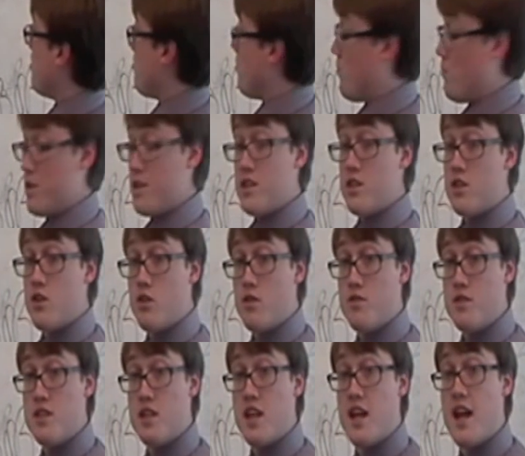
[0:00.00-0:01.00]
with
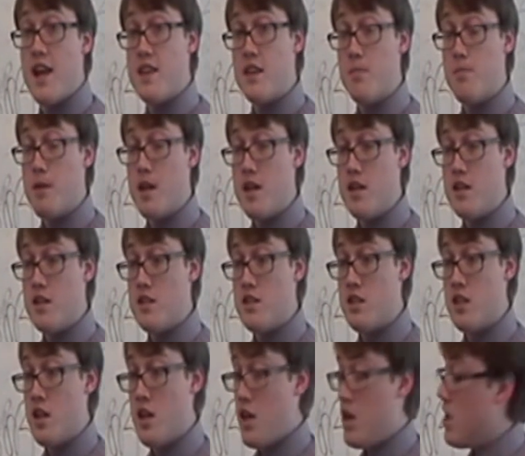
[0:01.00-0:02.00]
serfs at the
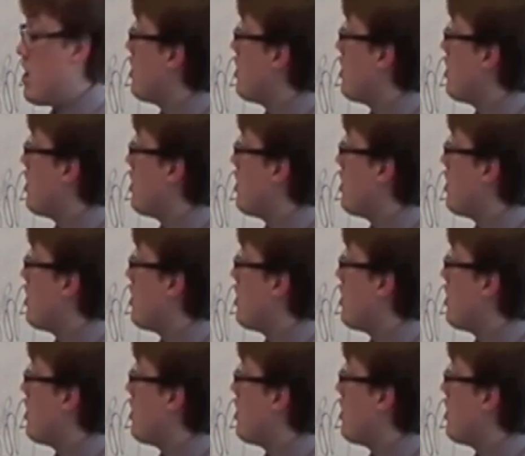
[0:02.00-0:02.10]
base.